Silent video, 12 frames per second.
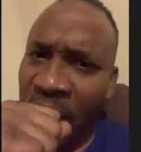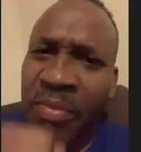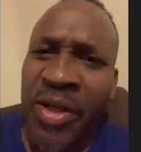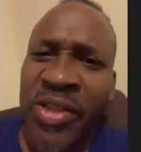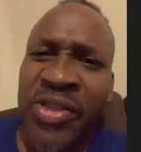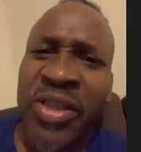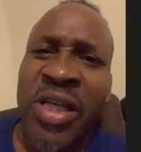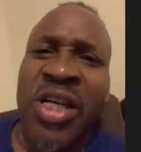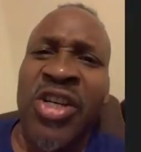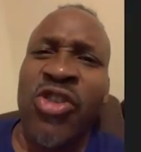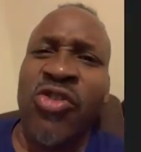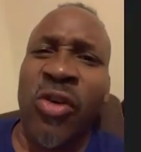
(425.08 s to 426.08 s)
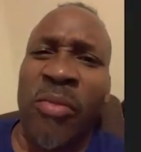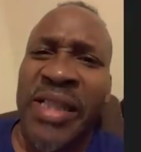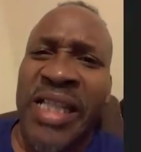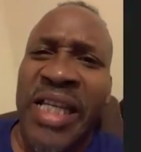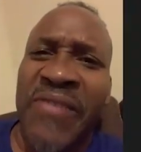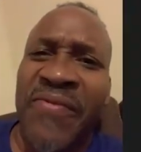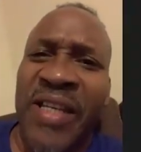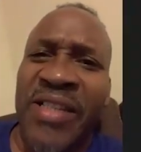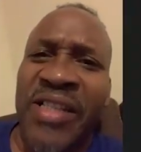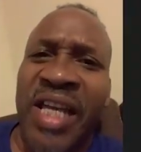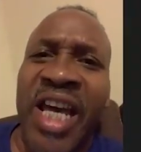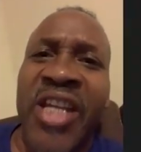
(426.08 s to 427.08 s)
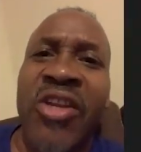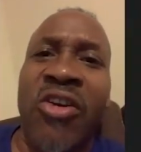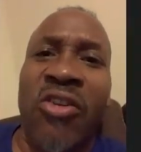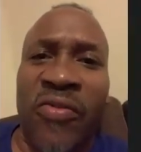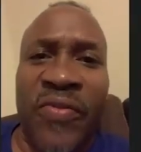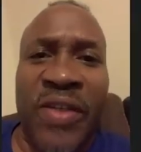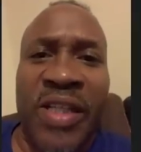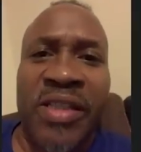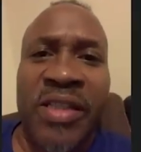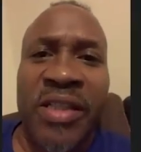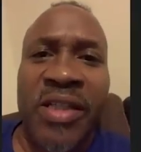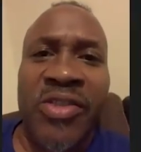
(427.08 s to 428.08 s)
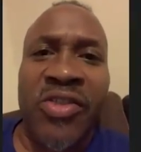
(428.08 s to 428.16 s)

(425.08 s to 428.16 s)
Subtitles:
who taught me defense and offense.